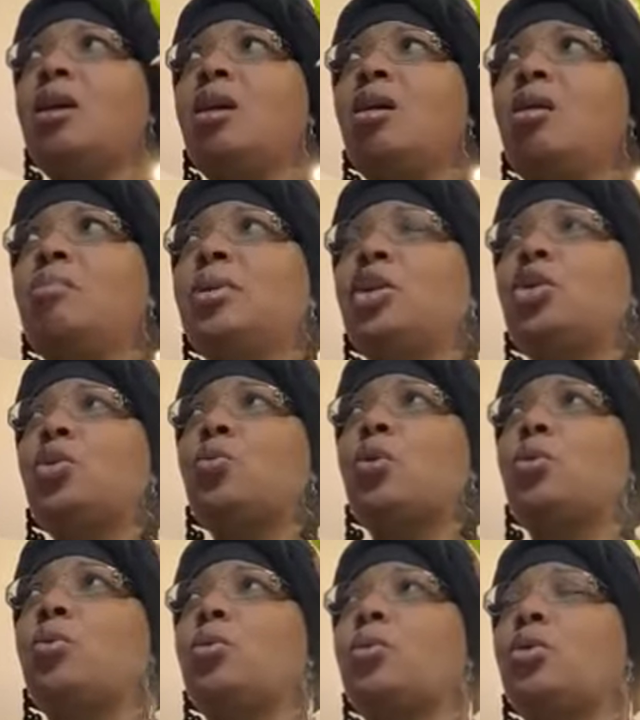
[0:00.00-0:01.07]
Um, but you
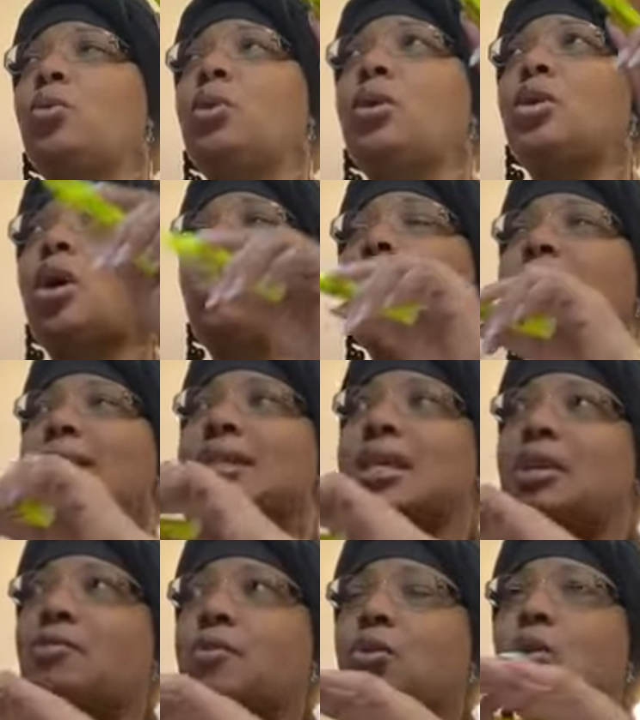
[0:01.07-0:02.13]
will you will notice
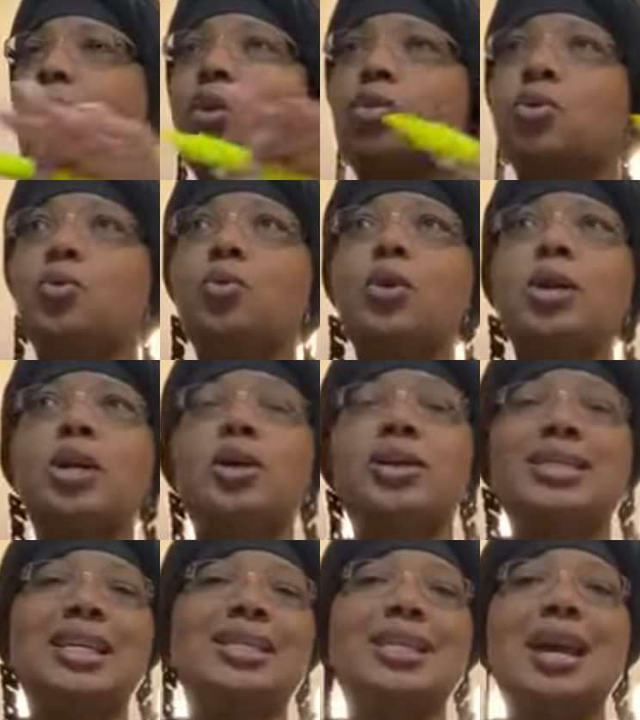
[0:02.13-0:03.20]
if you go through it,
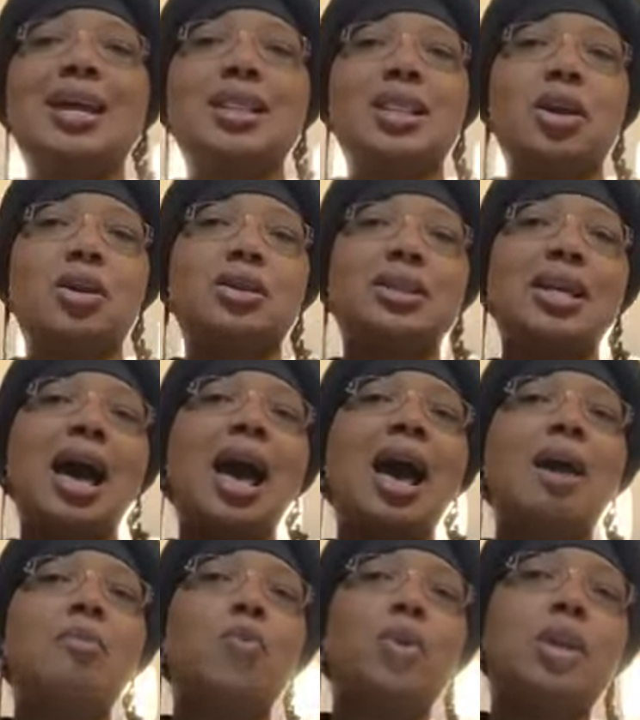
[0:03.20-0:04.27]
there's a t- there's
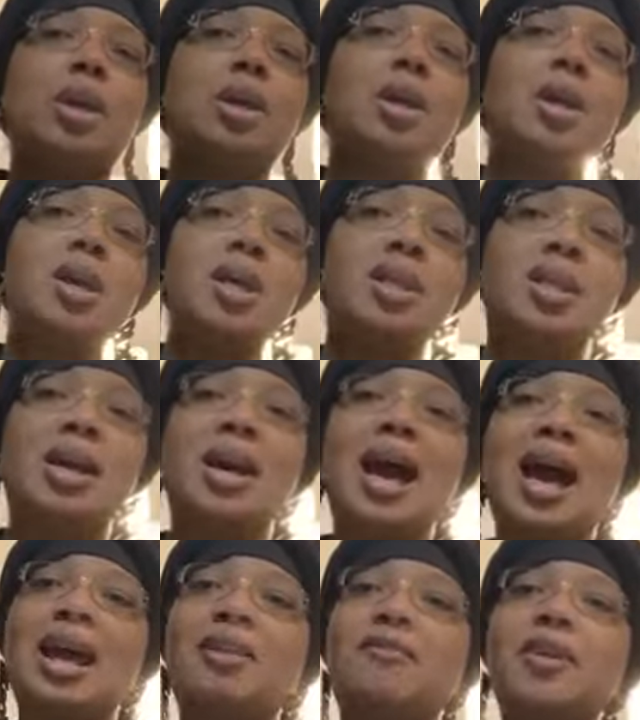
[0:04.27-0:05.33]
time when the the
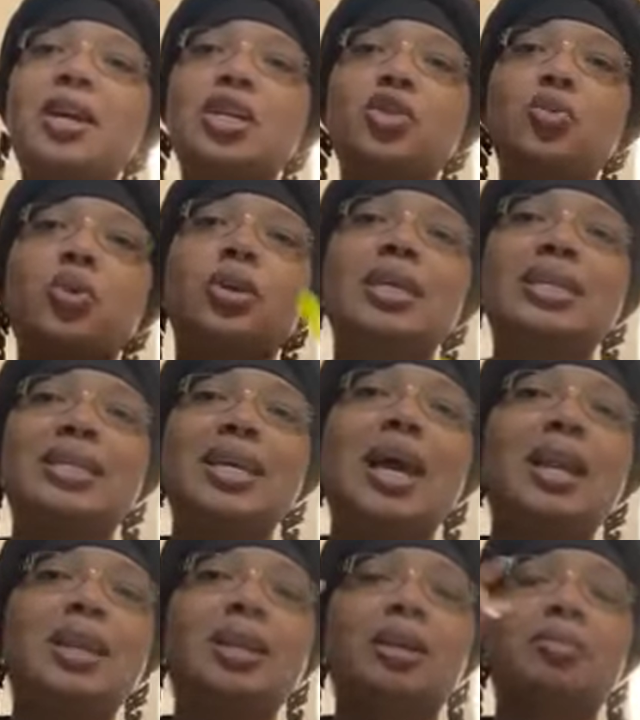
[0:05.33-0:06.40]
God of Israel is
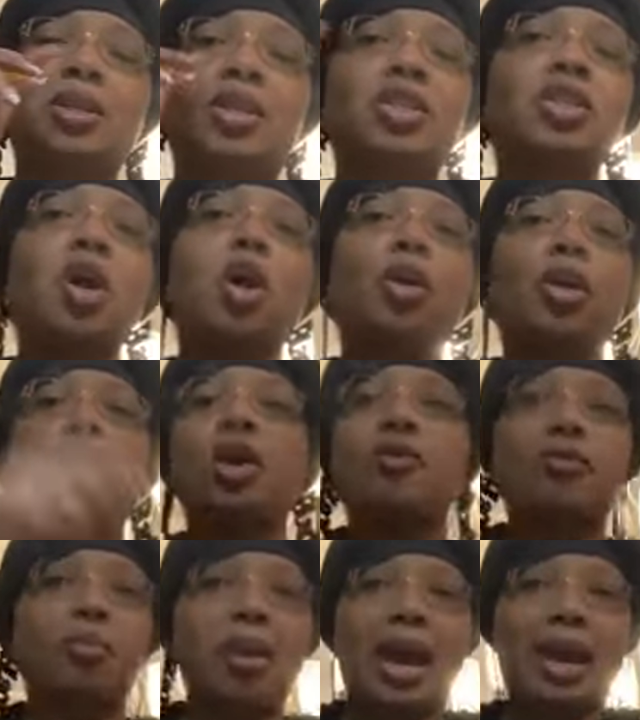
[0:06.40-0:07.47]
telling them to slaughter
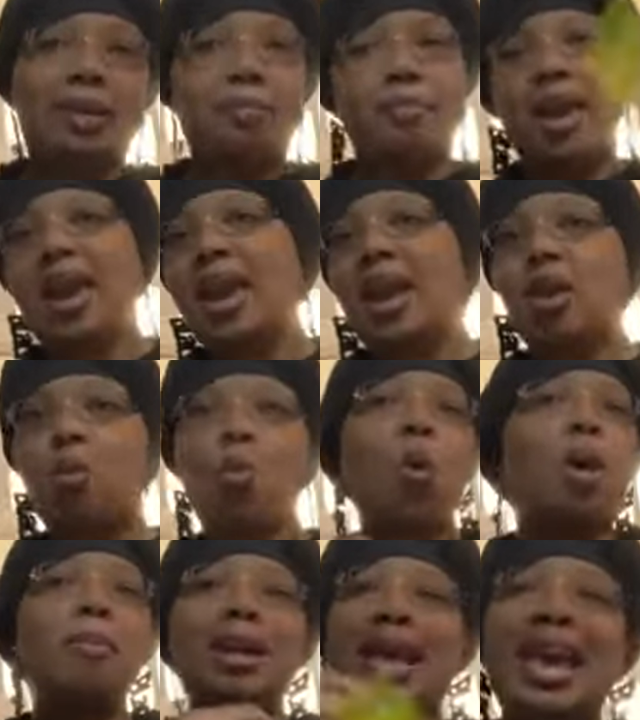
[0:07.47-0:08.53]
everybody, man,
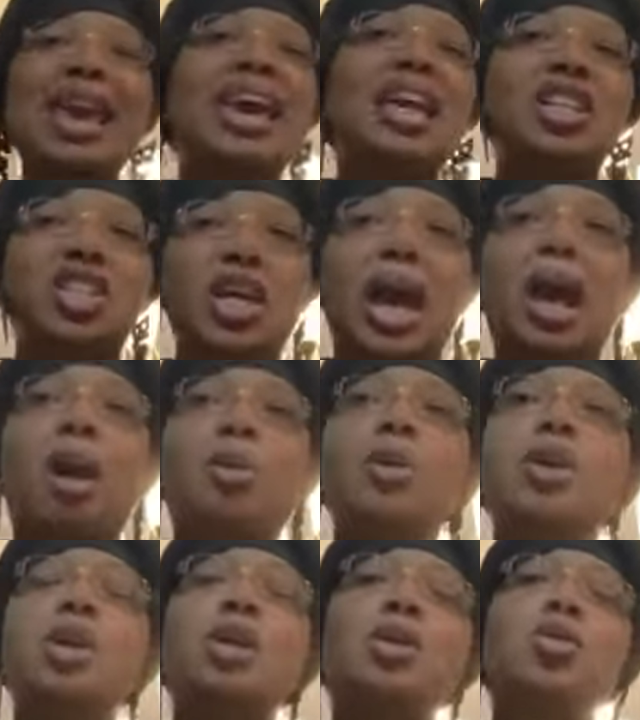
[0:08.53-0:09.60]
woman, and child.
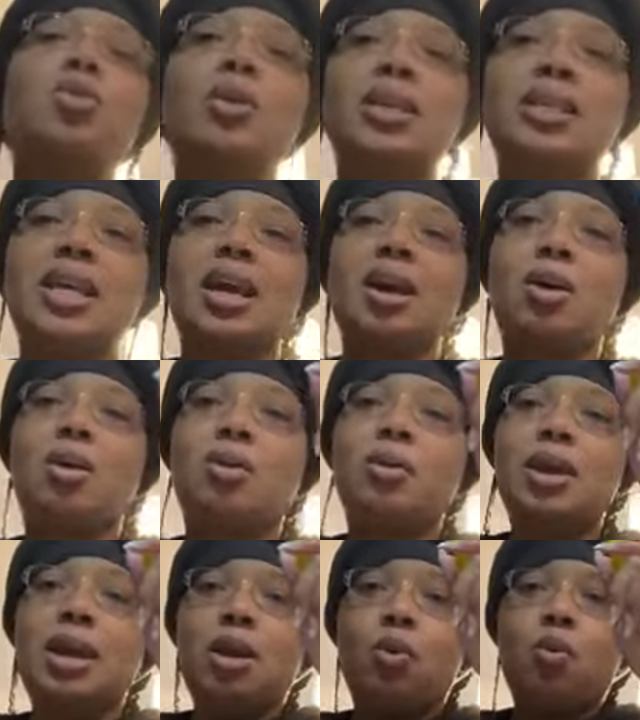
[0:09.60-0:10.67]
You could
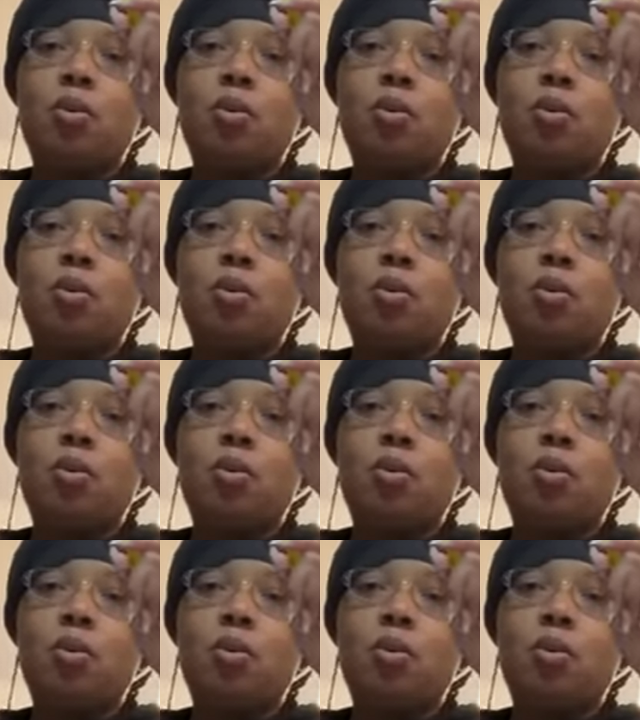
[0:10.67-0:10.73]
tell